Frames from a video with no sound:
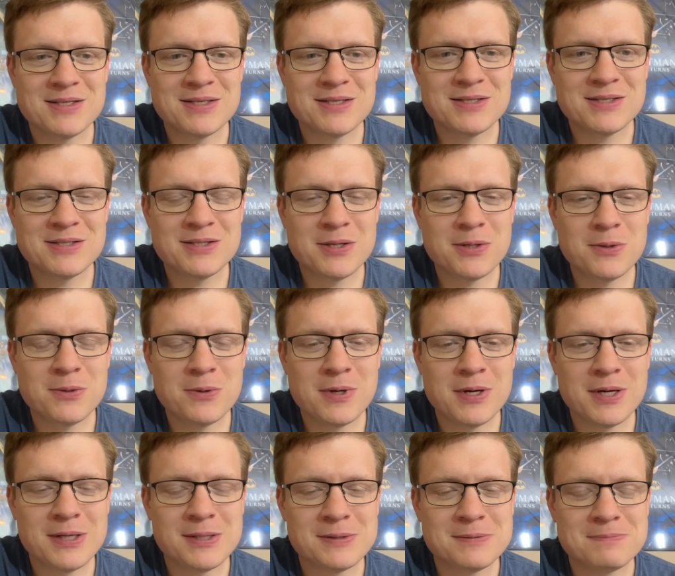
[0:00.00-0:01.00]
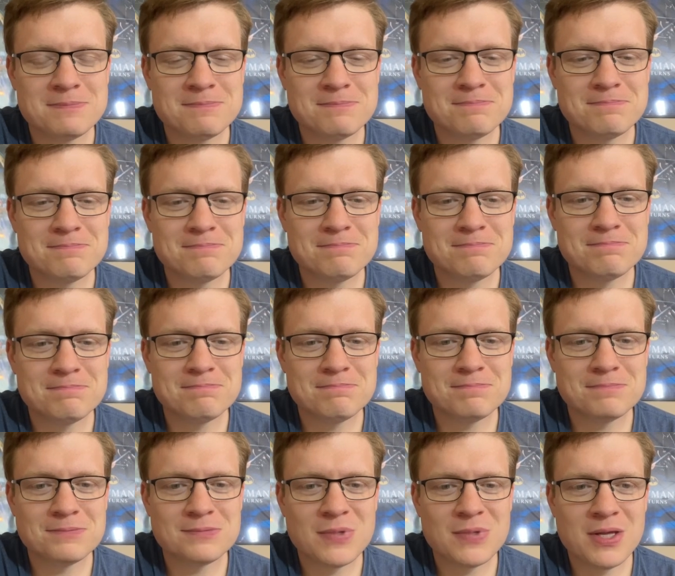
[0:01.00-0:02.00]
So,
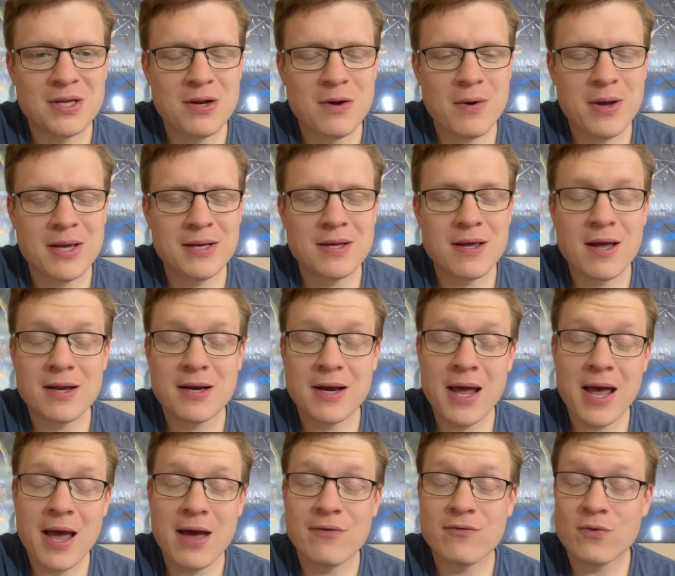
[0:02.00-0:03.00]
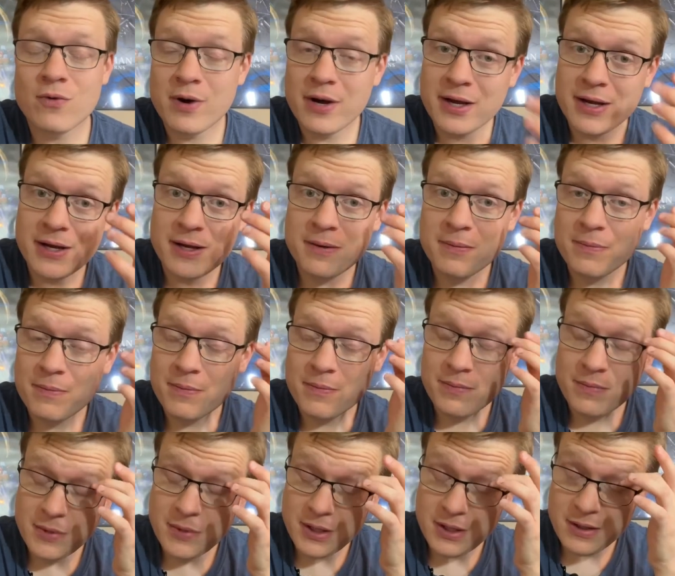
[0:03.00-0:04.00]
I had gotten halfway
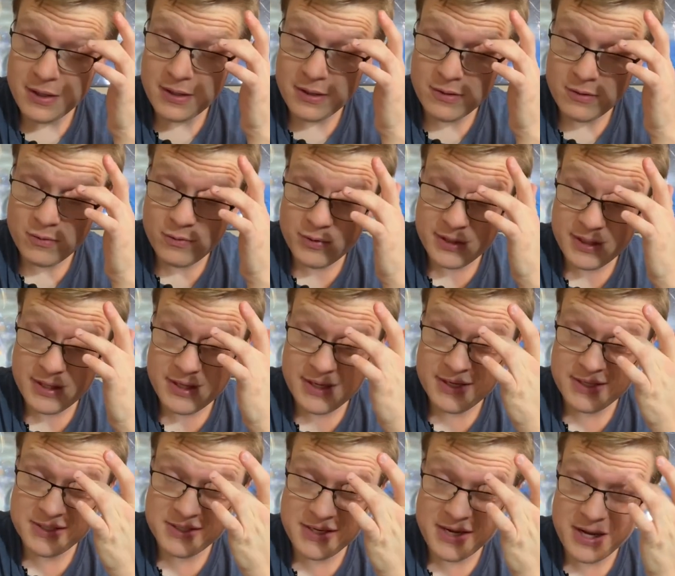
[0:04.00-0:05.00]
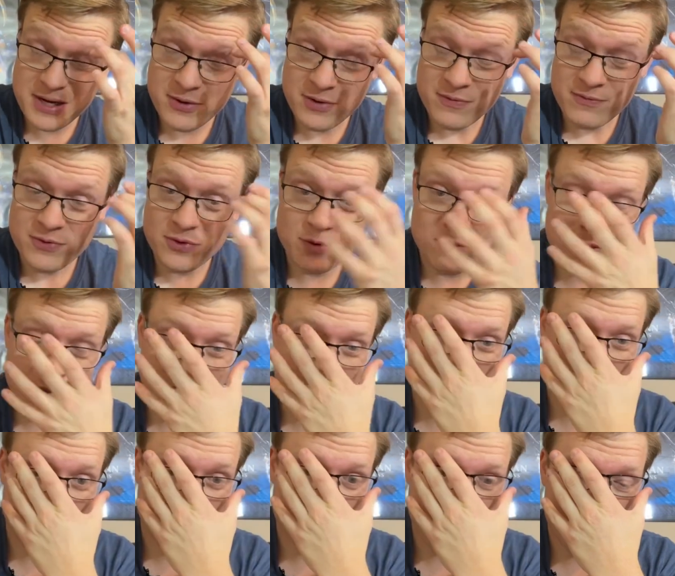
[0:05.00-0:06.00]
with the His Tank review
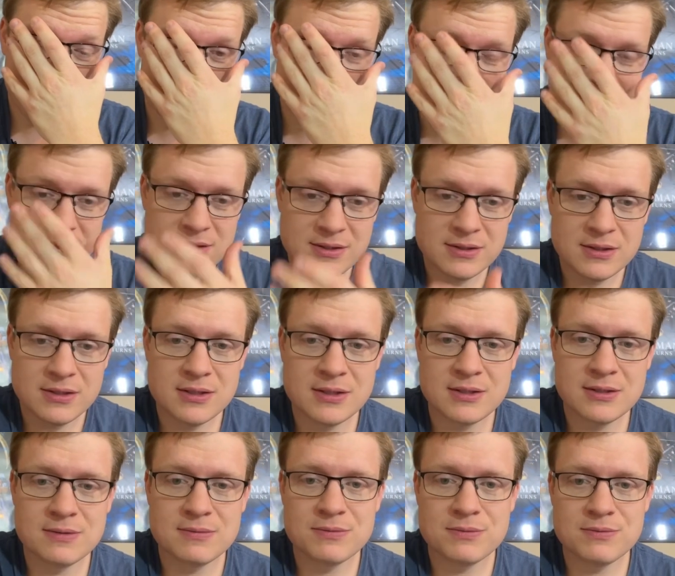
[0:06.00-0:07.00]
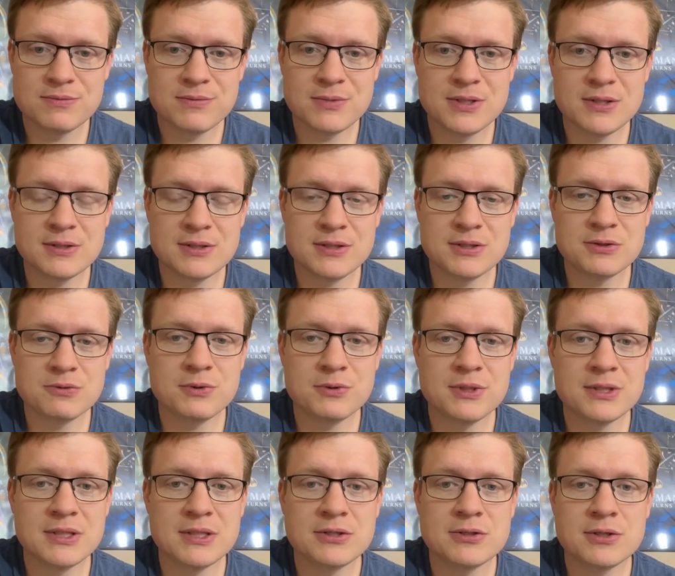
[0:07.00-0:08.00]
before Dad's illness
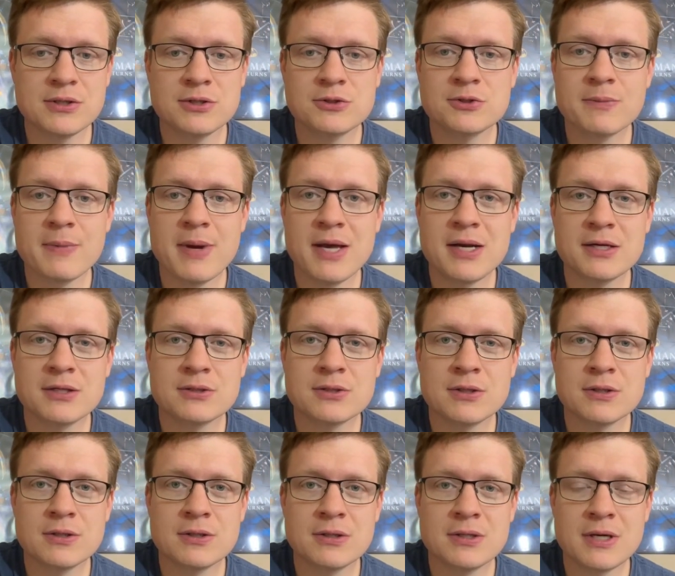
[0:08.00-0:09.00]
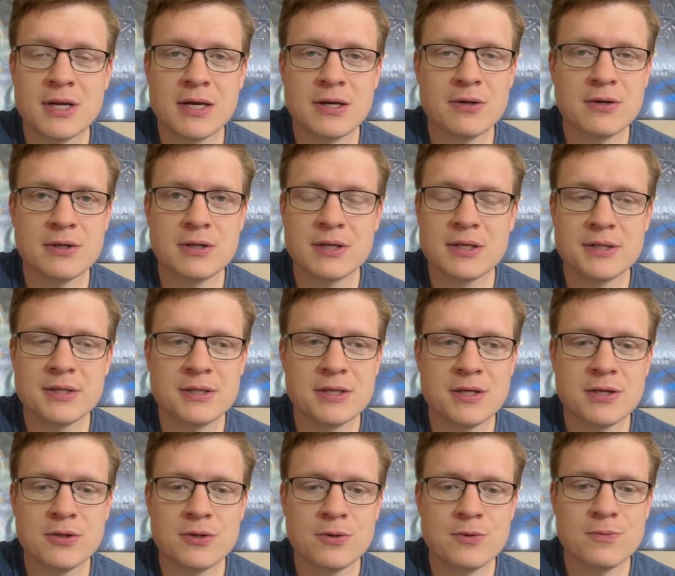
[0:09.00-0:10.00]
really took a dramatic turn, and I couldn't
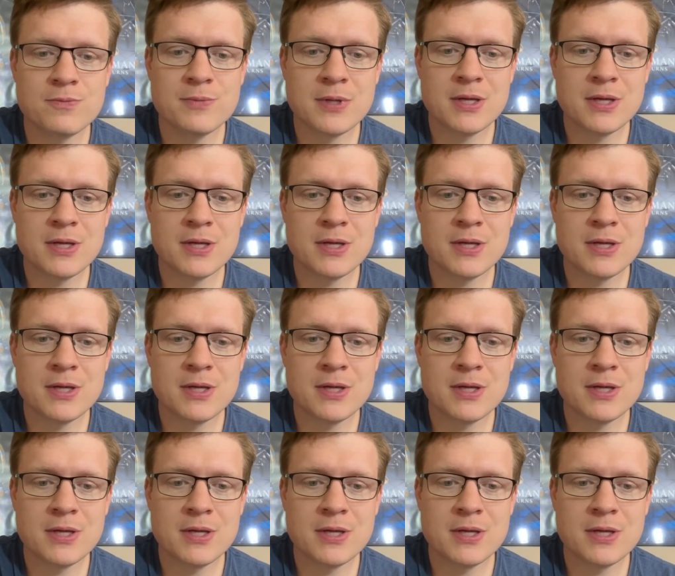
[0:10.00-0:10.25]
continue.